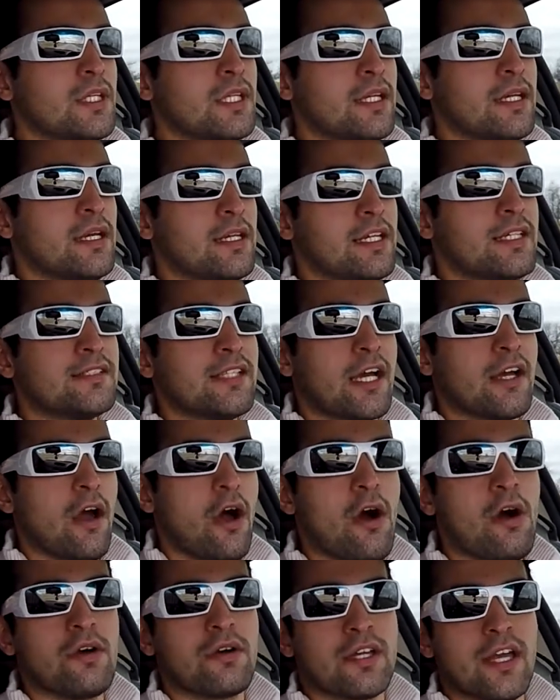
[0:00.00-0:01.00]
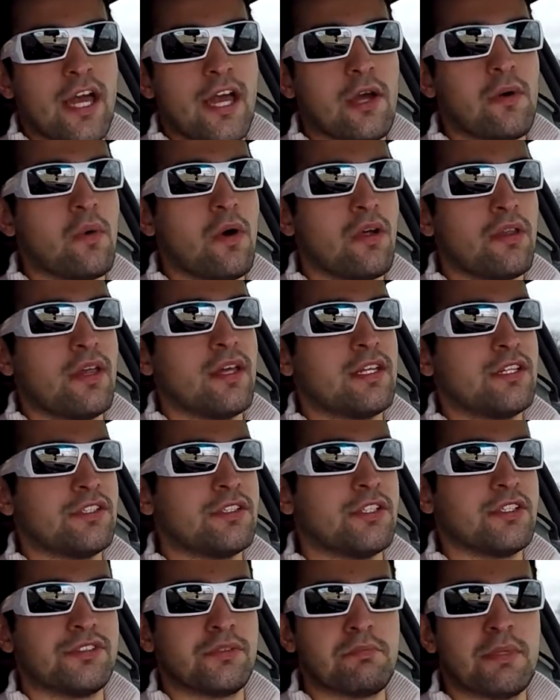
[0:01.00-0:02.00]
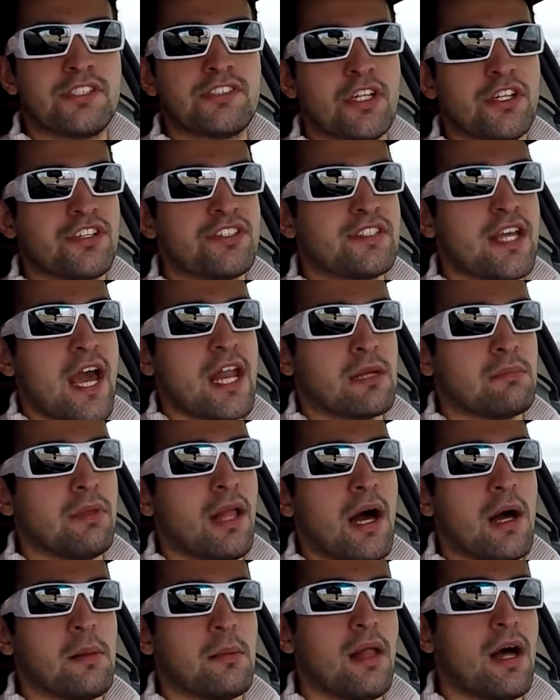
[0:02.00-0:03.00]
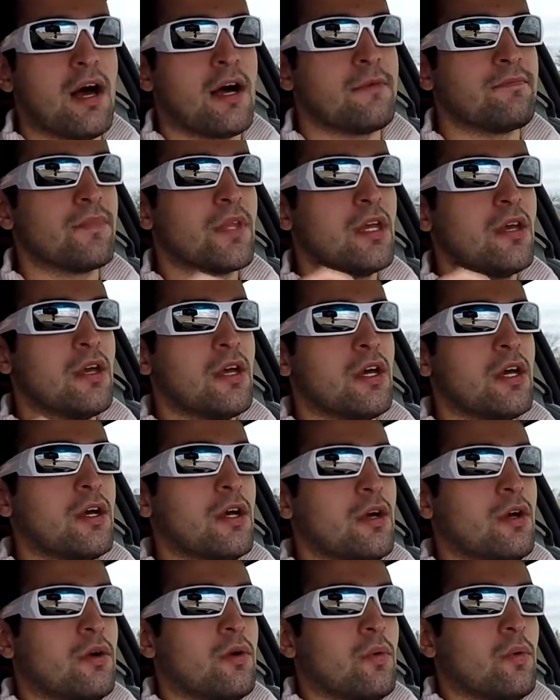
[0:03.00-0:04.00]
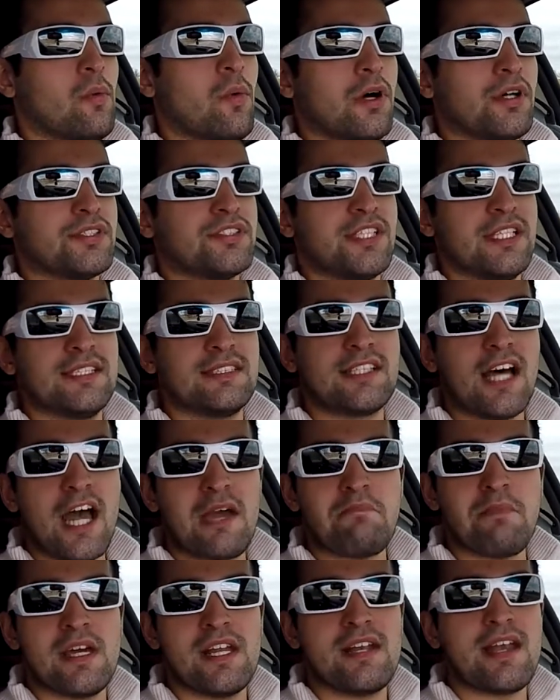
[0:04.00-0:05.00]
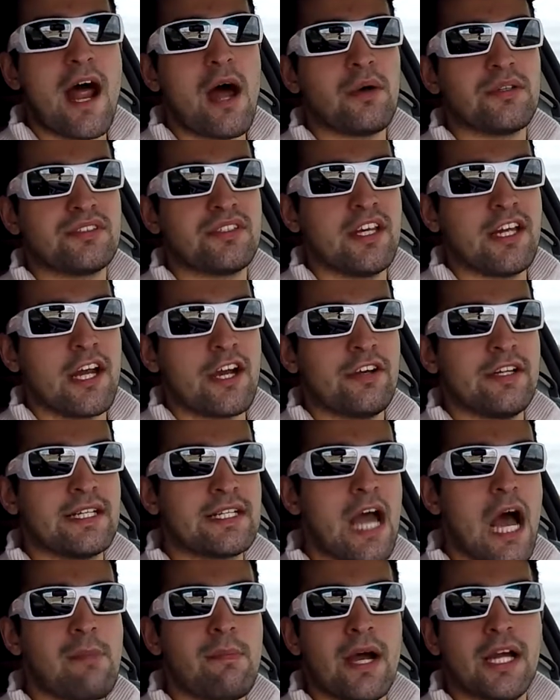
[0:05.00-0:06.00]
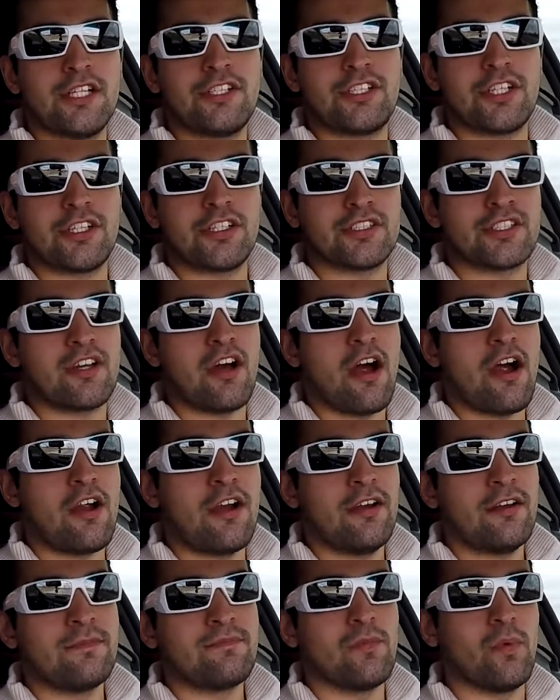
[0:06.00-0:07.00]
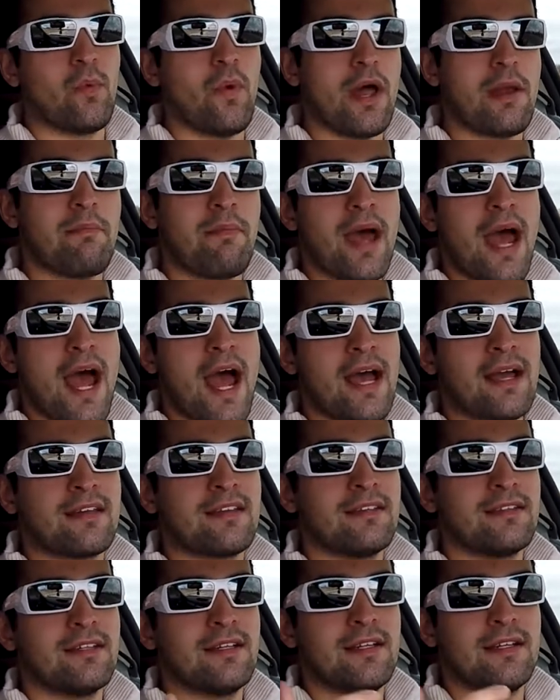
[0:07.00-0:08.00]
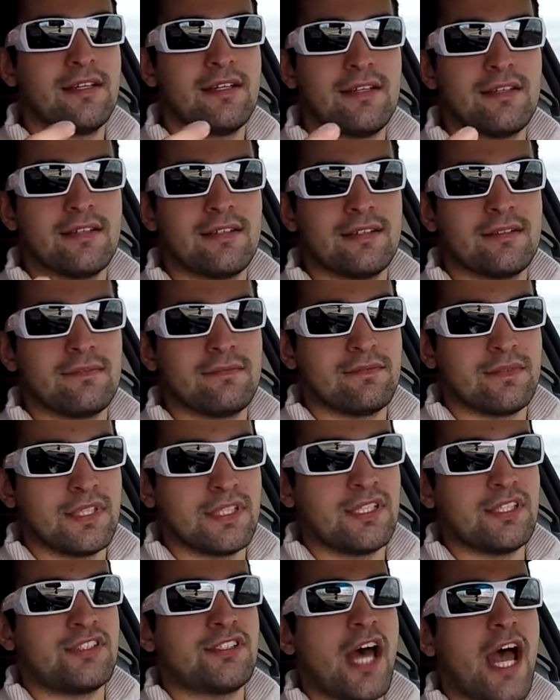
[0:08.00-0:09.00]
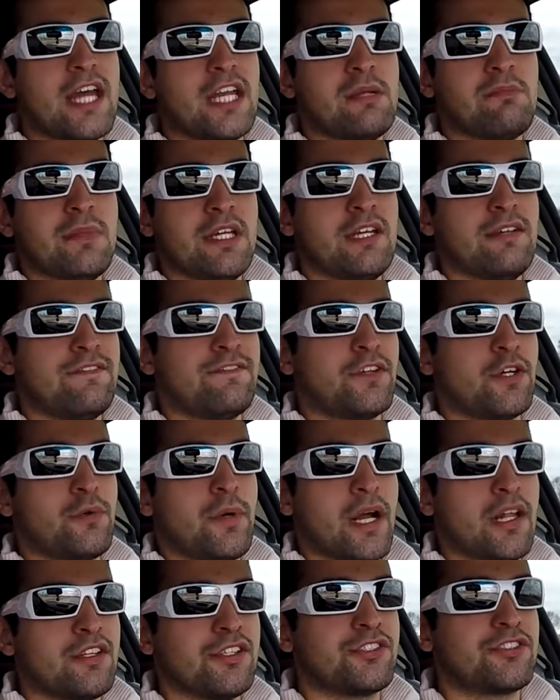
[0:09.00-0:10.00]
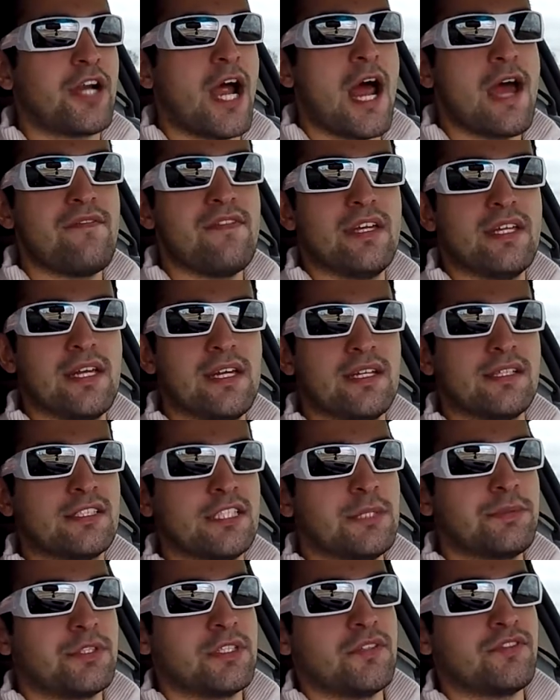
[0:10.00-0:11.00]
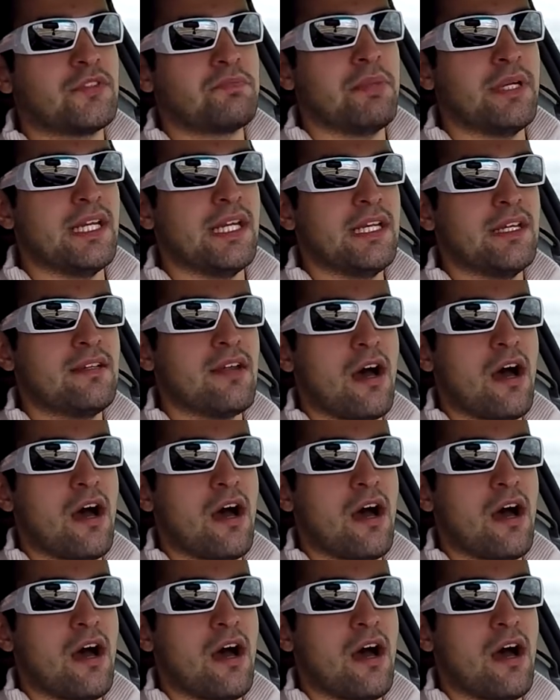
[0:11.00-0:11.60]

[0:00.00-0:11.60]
And he's like, oh, okay, well then, you're just misunderstanding, blah, blah. Well, since I admitted I was there, he got my insurance card, went back, cited me for reckless driving and exhibition of speed.